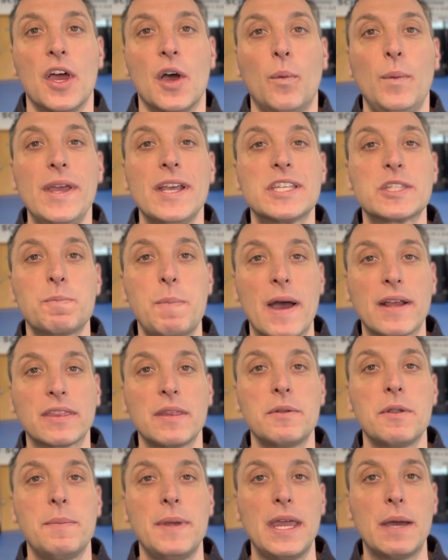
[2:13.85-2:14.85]
we expect
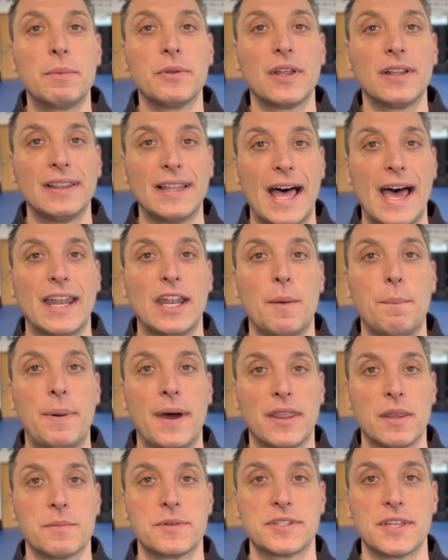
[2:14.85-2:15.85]
them to be able to line up
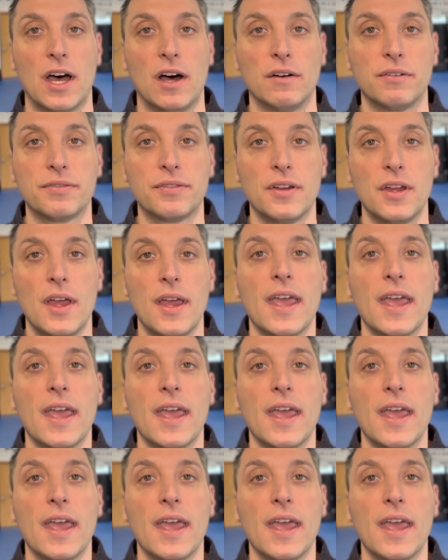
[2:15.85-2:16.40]
by themselves.